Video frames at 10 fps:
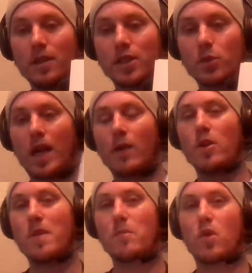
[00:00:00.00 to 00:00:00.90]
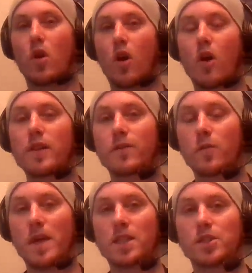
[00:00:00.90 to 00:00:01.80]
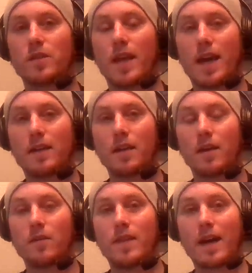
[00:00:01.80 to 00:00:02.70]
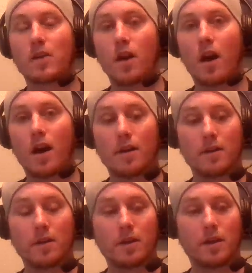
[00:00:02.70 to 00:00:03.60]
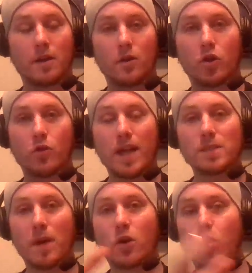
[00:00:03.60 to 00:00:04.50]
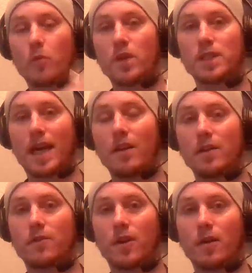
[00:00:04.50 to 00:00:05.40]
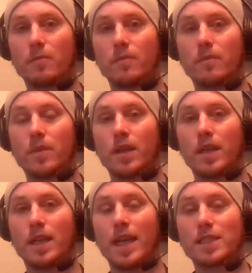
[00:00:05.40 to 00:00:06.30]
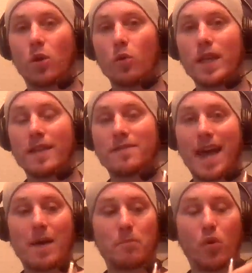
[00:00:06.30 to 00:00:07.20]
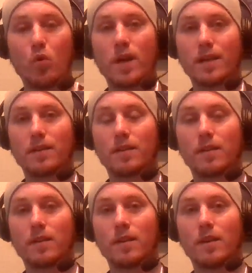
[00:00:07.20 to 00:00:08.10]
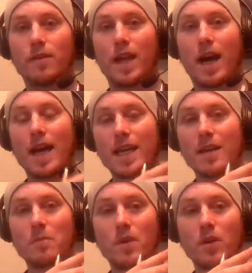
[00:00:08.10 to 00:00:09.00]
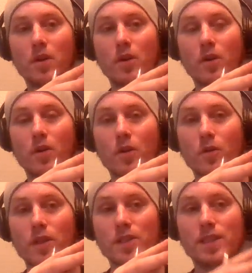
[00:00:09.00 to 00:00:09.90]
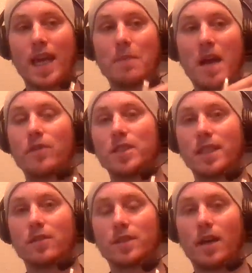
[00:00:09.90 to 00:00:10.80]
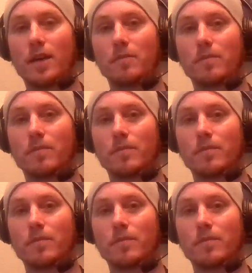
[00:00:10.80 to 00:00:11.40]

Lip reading: So when I remember all the information that God creates my core personality from, it's only at that point that I am the same every single time.